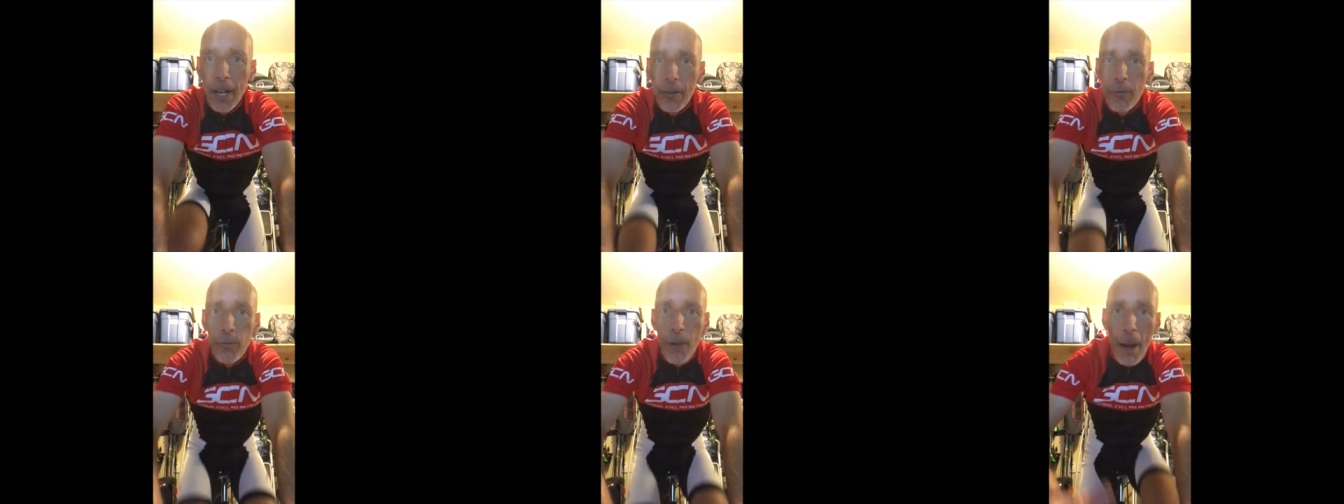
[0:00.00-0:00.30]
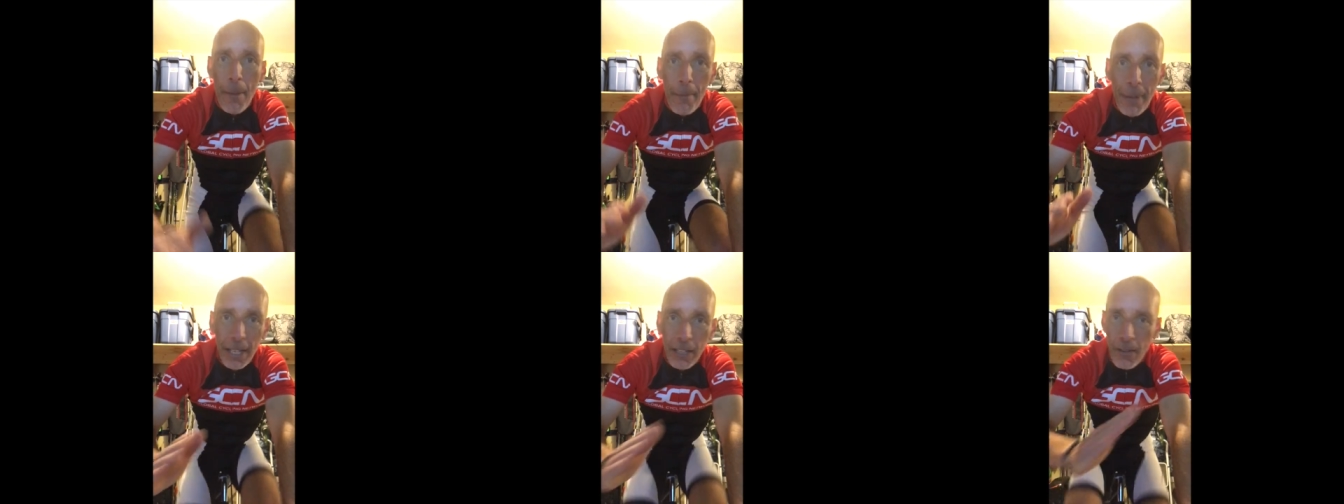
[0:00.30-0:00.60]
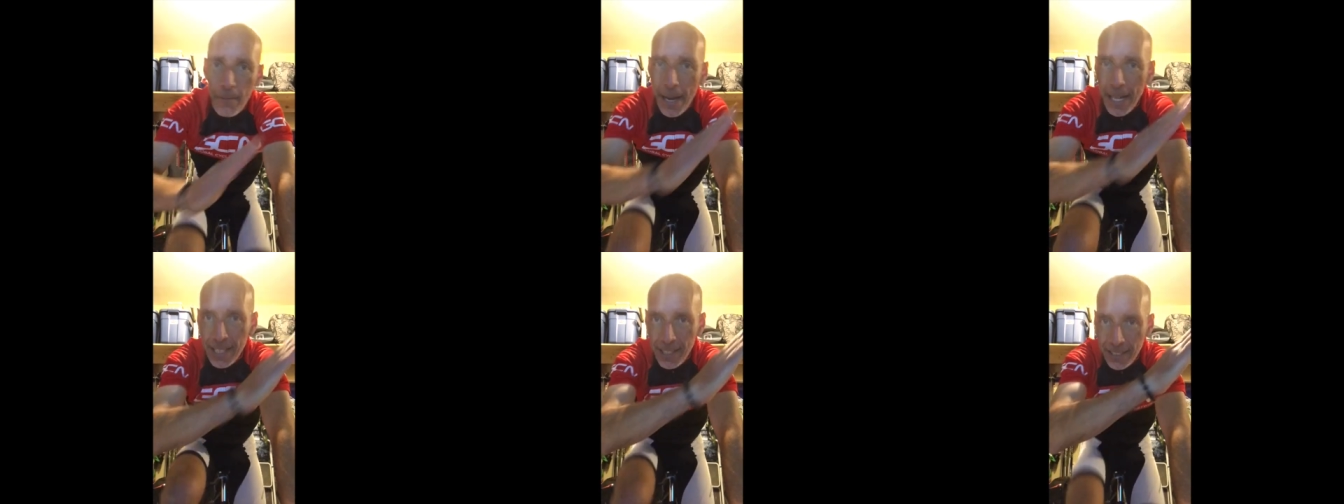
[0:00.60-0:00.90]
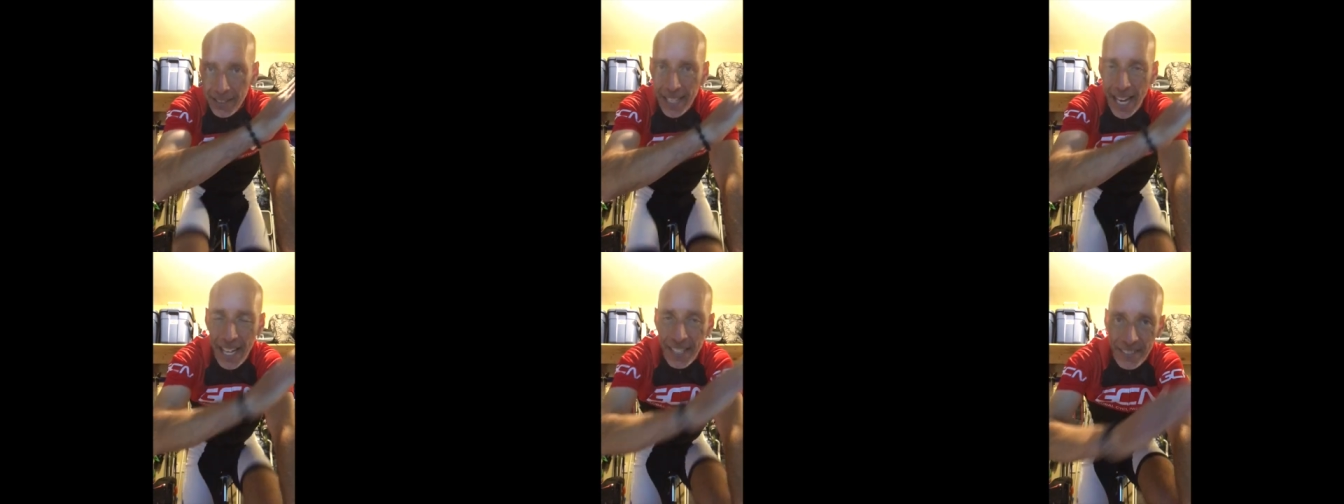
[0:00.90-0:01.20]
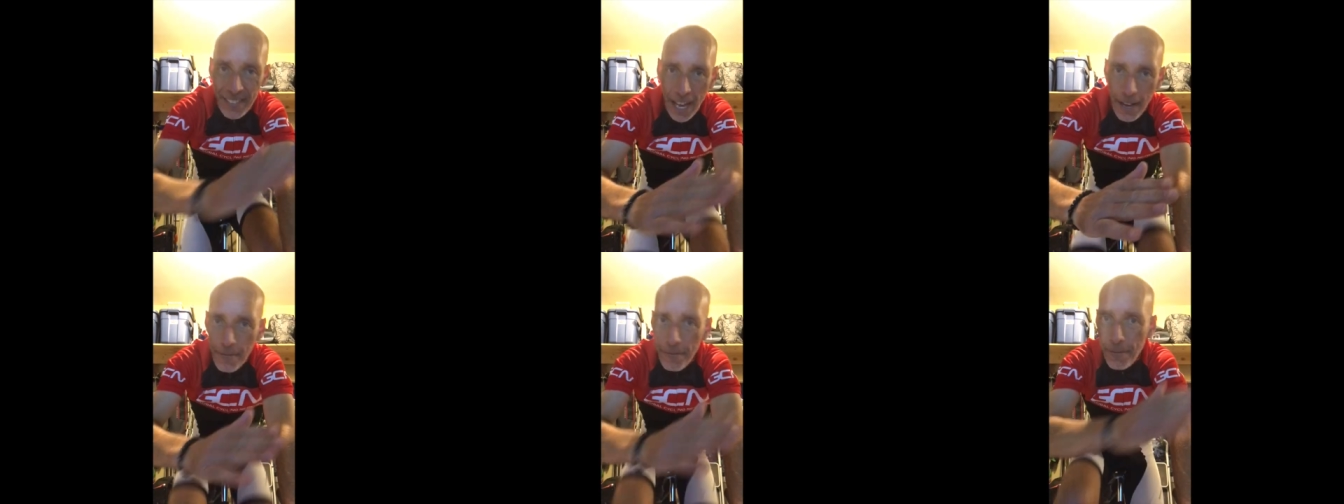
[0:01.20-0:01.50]
ramp incremental test,
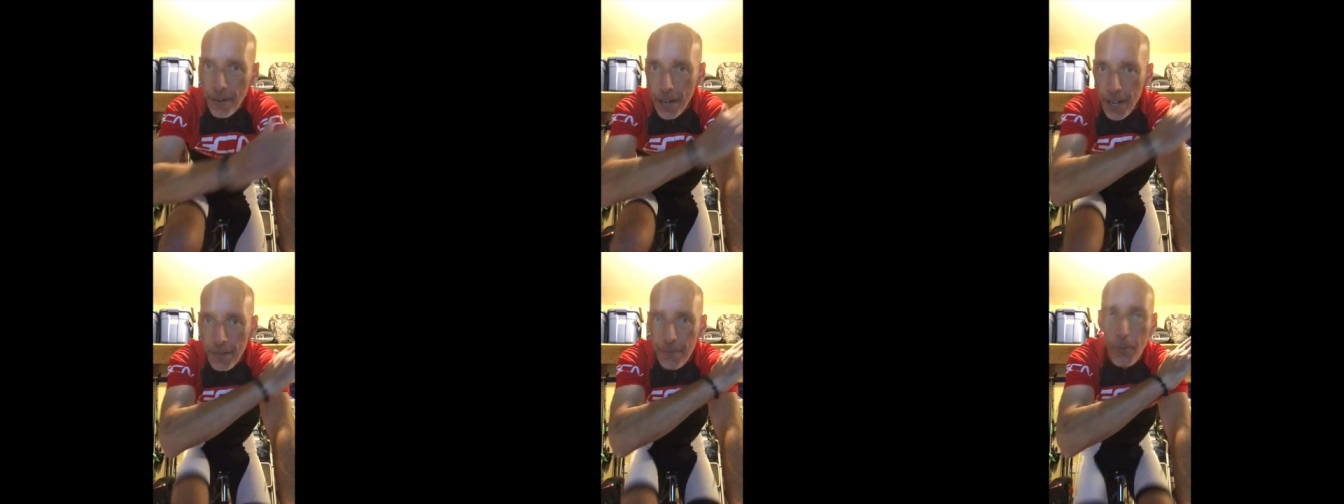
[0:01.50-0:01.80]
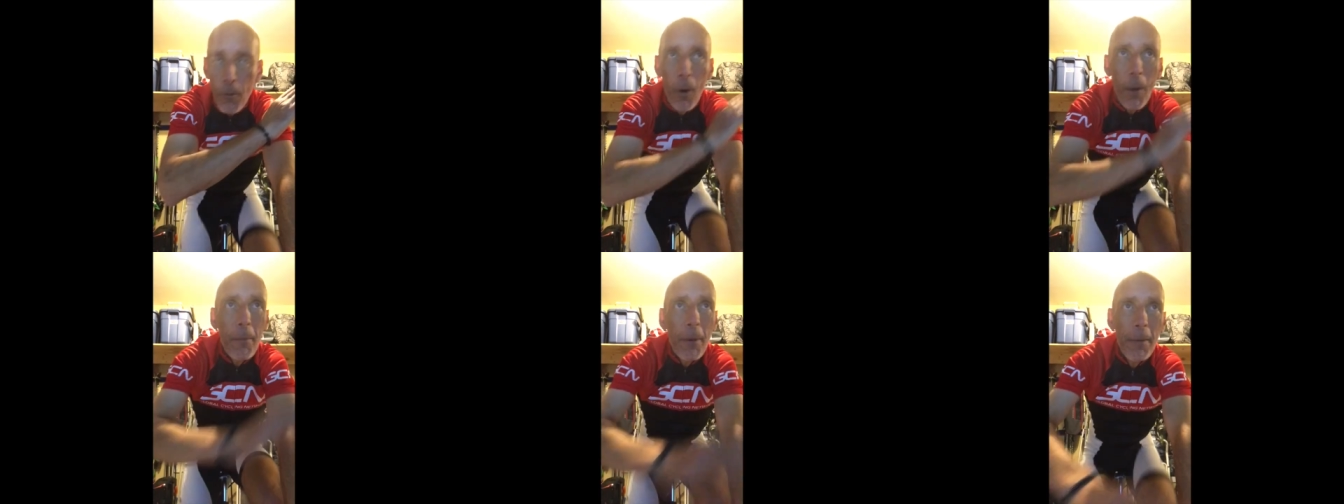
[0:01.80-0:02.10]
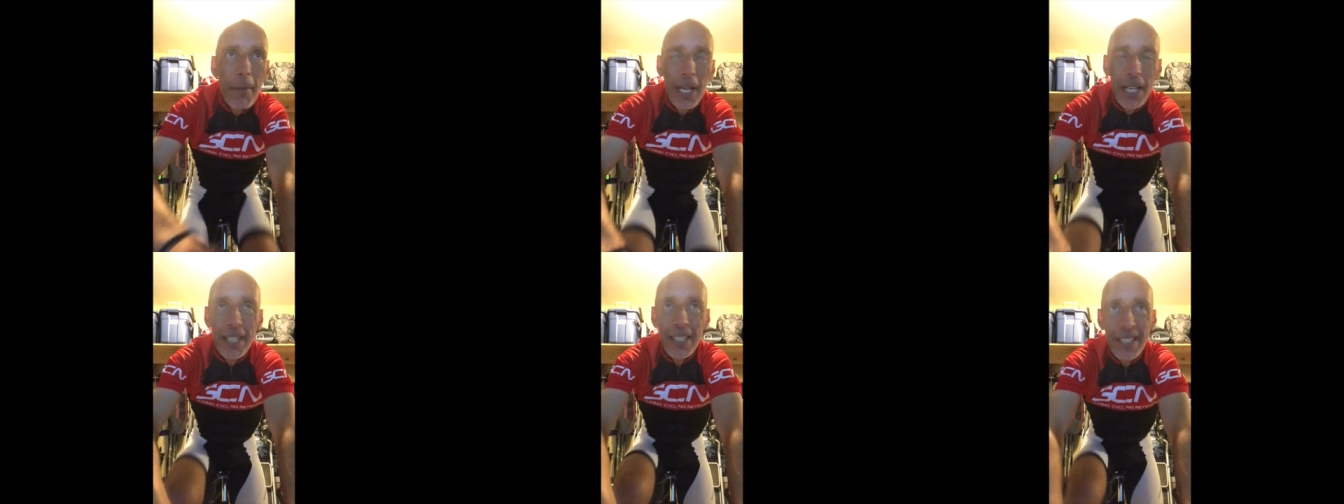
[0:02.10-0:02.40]
that 5 watt per minute